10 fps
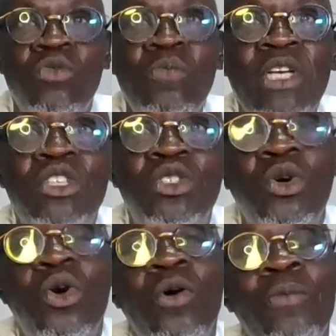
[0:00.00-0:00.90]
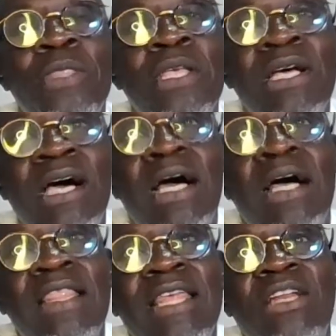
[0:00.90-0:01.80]
to make sure
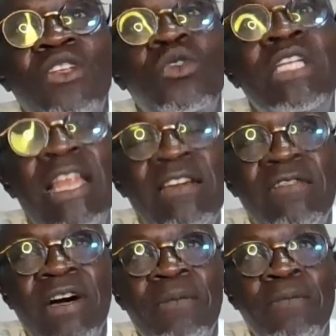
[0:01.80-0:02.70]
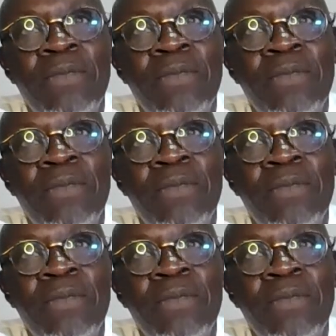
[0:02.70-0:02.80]
that you deliver.